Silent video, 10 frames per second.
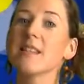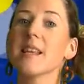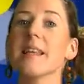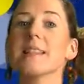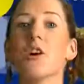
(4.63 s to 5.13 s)
so
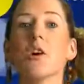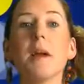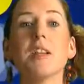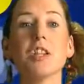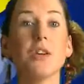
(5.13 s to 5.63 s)
let's talk
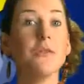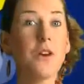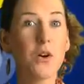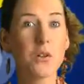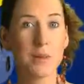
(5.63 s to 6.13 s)
about two
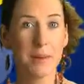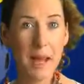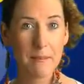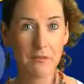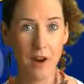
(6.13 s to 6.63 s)
foes that
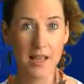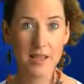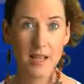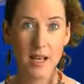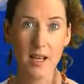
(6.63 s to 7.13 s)
became
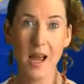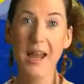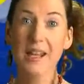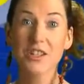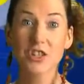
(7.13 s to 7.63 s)
friends, an
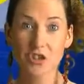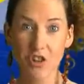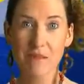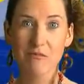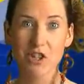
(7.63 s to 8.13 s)

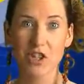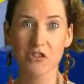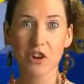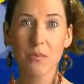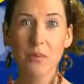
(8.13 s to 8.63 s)
extreme Russian
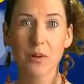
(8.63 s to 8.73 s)
group,